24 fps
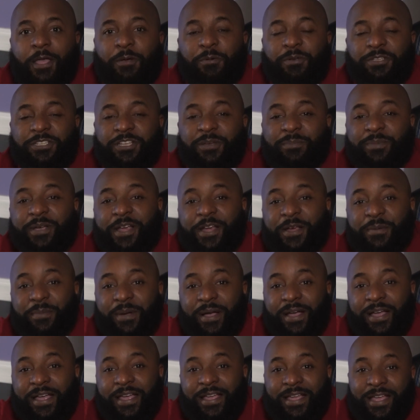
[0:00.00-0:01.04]
What's up,
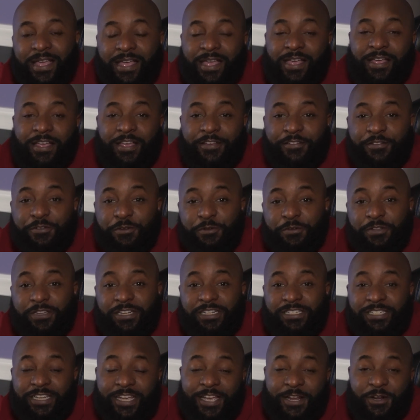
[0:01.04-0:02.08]
everybody? If you're new to the
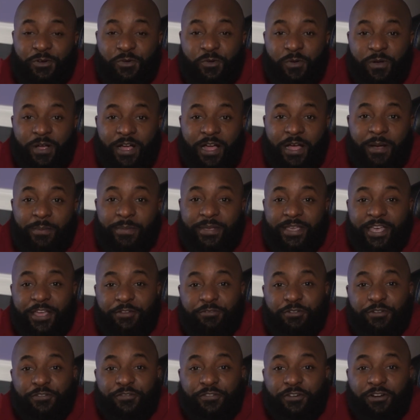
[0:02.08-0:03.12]
channel, I'm
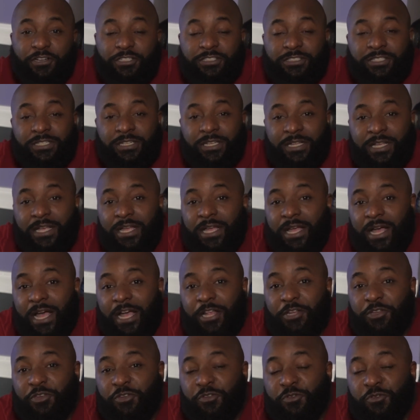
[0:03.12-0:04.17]
Kedrick Foster. I
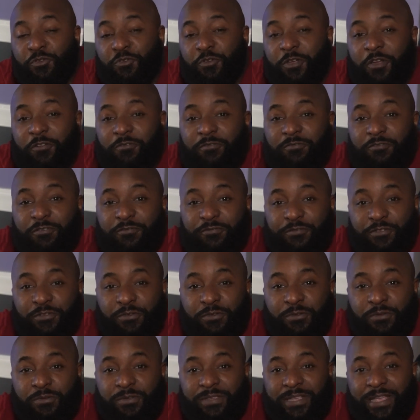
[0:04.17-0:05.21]
do
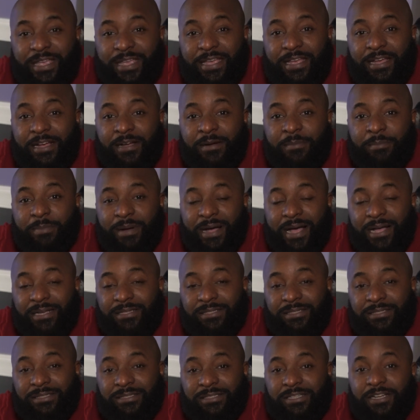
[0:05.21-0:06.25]
reviews and
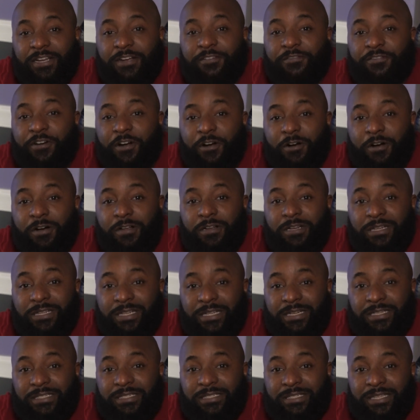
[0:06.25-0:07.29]
unboxings of all the
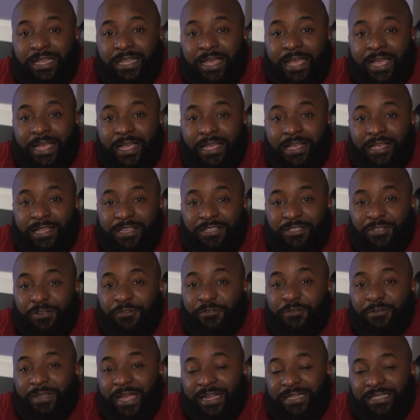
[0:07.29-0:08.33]
latest tech. So if
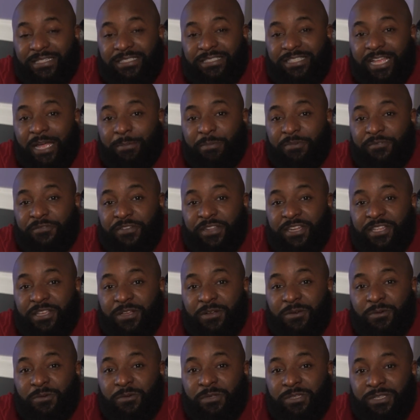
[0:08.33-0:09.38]
you like these type of
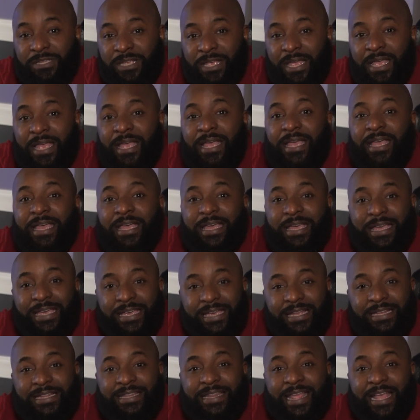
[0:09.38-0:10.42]
videos,
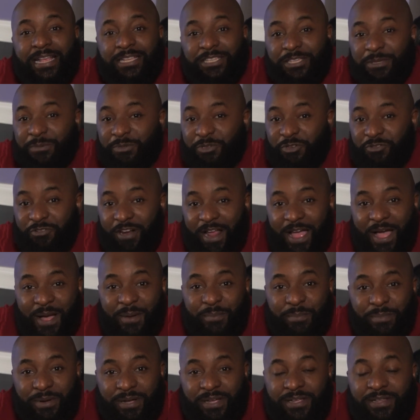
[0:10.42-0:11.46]
hit that subscribe
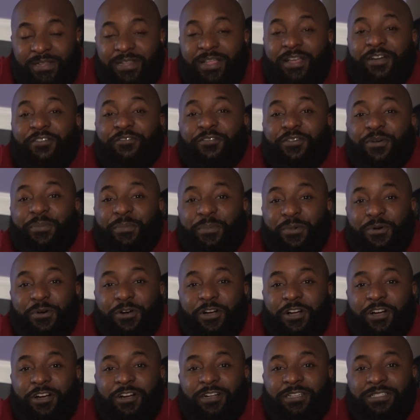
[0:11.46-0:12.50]
button for more
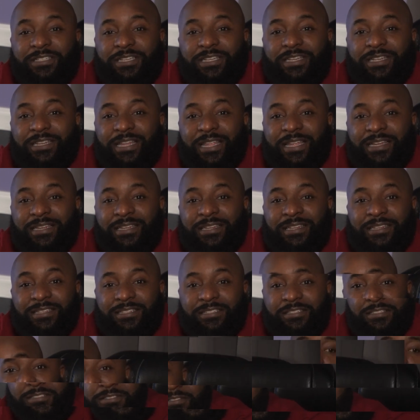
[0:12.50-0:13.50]
content like this.